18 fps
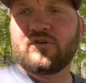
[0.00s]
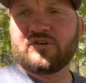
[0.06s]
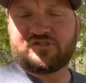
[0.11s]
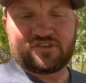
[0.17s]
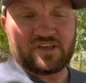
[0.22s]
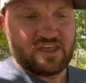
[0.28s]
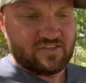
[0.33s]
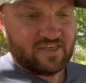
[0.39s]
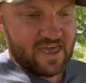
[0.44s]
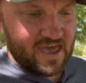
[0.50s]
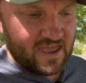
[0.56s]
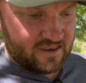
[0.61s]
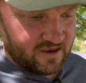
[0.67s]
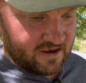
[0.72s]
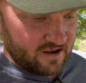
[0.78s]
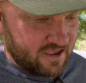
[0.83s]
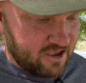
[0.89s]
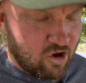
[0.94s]
say that,
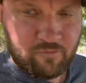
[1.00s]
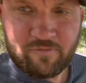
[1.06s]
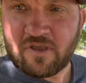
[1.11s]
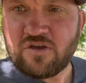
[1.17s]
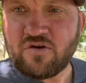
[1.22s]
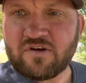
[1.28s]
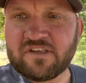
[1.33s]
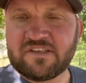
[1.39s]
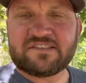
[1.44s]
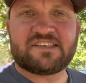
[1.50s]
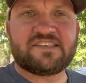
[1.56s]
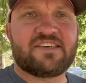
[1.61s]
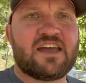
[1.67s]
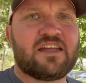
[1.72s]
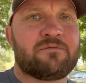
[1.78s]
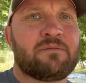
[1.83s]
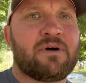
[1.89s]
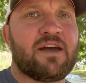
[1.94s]
and I hope that you can see
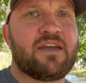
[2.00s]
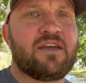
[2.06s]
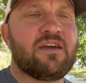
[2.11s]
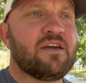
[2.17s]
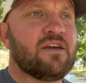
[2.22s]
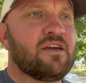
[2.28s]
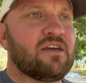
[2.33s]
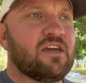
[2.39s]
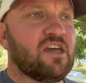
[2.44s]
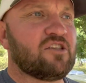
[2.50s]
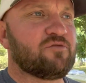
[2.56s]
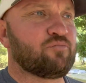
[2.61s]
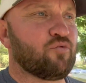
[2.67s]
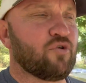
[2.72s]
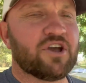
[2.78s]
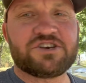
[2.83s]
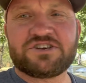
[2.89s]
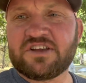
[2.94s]
that in my
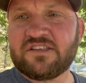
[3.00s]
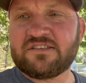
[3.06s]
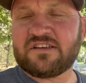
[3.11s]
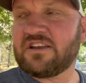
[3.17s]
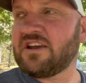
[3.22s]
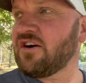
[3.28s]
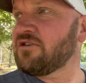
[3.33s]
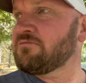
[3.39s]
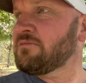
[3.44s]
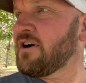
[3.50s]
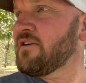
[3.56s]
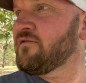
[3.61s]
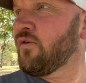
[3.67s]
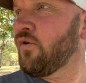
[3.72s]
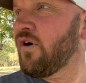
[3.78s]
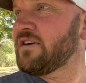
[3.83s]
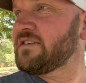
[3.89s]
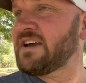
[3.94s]
expressions and hear it in my
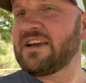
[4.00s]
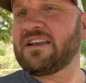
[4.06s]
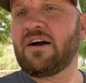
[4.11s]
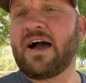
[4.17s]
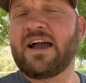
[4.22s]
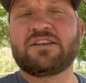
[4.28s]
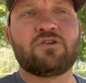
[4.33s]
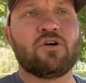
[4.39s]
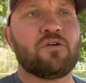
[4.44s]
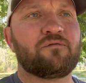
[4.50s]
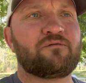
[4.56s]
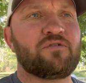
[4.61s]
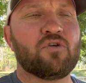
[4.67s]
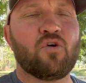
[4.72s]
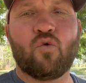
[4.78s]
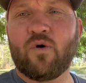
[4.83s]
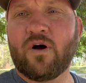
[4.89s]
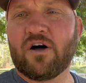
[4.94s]
voice. I don't
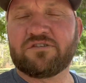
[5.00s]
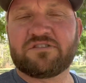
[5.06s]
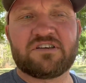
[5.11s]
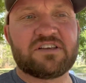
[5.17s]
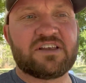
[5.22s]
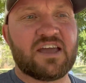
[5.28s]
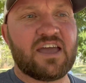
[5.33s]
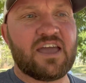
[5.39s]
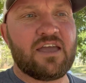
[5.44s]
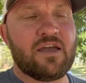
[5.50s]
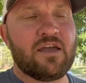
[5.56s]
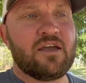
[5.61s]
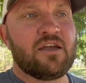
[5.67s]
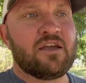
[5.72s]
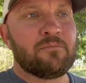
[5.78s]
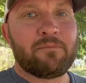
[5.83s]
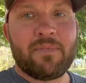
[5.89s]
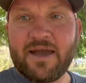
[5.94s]
feel well today.
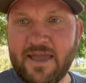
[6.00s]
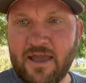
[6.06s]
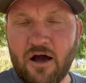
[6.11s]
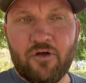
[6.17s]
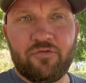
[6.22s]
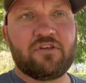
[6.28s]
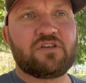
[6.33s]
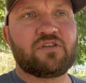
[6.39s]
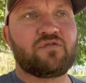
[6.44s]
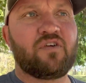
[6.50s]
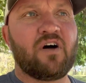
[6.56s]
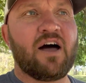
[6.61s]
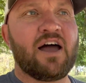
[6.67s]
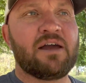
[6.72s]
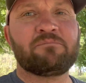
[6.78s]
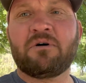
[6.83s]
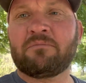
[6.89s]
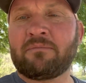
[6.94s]
My health is
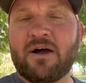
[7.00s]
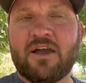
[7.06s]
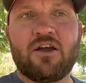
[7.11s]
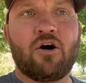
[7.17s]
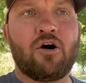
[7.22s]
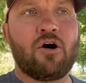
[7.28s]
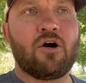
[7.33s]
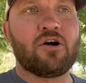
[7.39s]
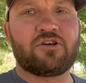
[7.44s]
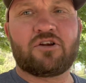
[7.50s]
fine, but my heart